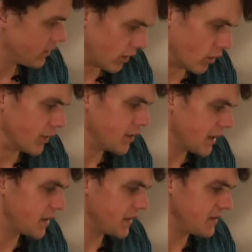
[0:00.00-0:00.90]
"Oh, we
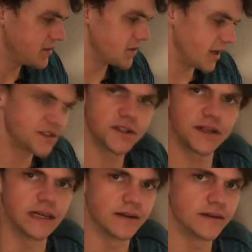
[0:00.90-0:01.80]
make things nice
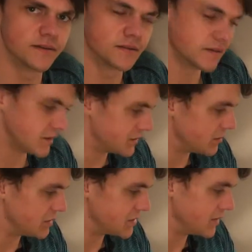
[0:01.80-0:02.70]
and neat,"
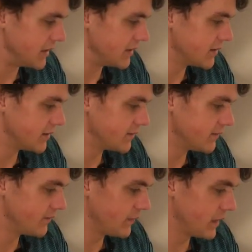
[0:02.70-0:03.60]
said Mr. Neat.
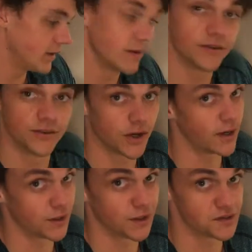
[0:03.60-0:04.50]

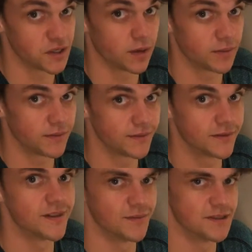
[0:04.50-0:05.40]
"Tidy things up,"
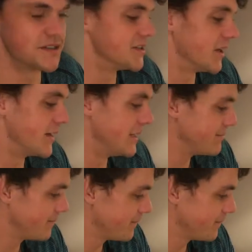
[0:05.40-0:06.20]
said Mr. Tidy.